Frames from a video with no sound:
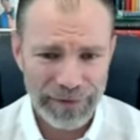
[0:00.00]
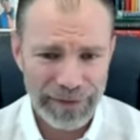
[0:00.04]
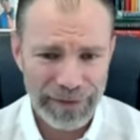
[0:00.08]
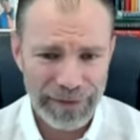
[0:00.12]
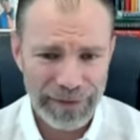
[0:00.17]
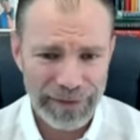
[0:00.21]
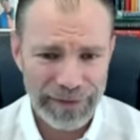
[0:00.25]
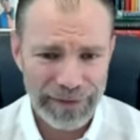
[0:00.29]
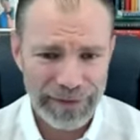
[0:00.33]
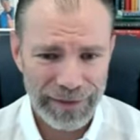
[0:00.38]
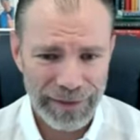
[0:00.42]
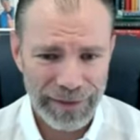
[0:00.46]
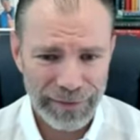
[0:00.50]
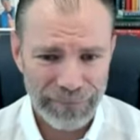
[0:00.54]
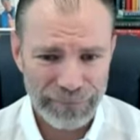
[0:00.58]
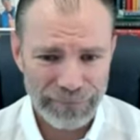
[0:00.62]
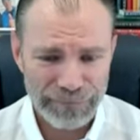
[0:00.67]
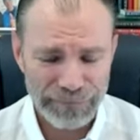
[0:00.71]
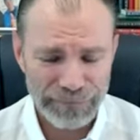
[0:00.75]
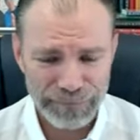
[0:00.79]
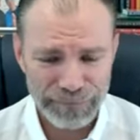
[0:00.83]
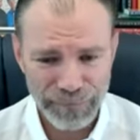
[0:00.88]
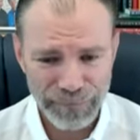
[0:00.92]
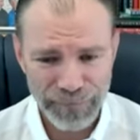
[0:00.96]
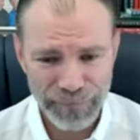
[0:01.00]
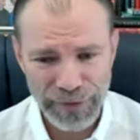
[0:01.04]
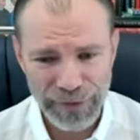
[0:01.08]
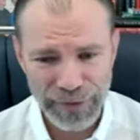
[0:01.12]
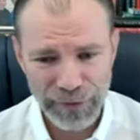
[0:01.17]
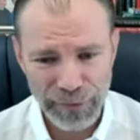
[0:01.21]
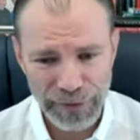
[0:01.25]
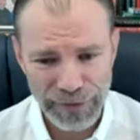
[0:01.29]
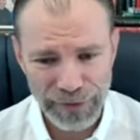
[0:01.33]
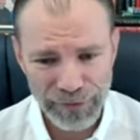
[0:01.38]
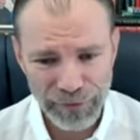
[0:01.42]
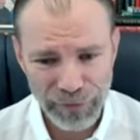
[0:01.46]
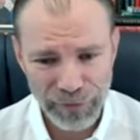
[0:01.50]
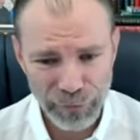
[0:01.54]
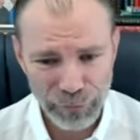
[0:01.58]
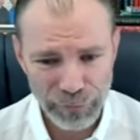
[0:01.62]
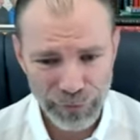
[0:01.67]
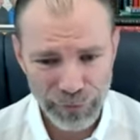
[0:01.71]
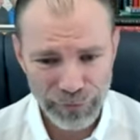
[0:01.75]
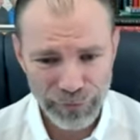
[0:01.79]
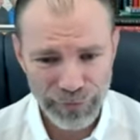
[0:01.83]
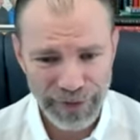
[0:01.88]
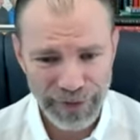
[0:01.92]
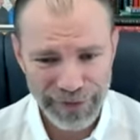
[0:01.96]
And I just
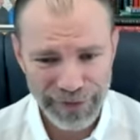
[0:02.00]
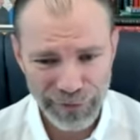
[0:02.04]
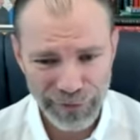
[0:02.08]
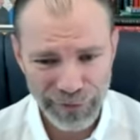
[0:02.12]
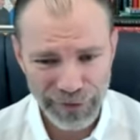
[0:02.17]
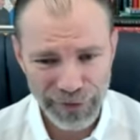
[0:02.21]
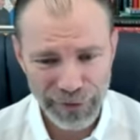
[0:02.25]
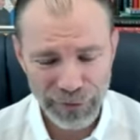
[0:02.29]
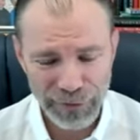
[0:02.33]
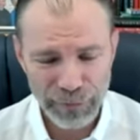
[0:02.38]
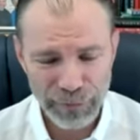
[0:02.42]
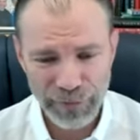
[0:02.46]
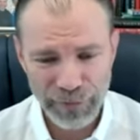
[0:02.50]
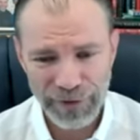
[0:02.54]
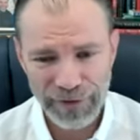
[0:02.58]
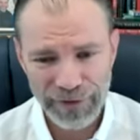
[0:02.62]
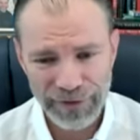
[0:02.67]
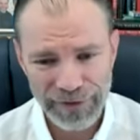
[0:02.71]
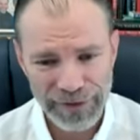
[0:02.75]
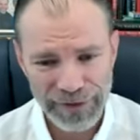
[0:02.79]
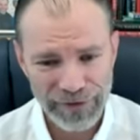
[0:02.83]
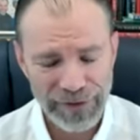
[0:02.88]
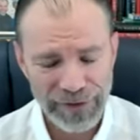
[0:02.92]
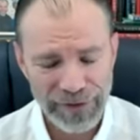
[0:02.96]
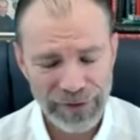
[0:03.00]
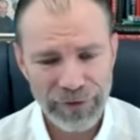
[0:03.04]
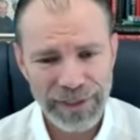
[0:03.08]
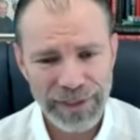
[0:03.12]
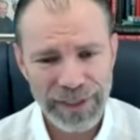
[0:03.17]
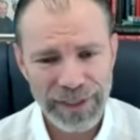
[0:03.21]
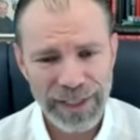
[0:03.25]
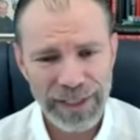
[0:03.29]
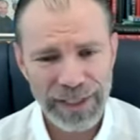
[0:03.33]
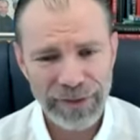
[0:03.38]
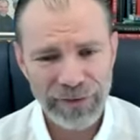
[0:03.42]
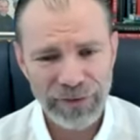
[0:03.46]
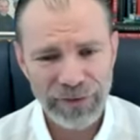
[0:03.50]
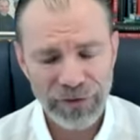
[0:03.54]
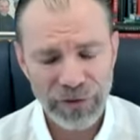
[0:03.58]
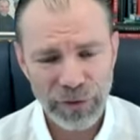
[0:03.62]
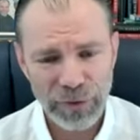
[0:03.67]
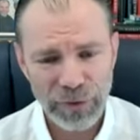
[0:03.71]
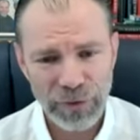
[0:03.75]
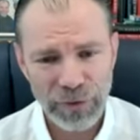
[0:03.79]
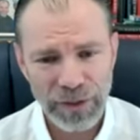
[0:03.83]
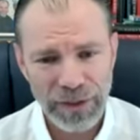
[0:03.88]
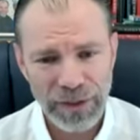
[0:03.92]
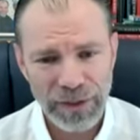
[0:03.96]
reflect on those priorities every day.
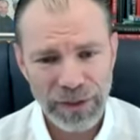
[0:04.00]
So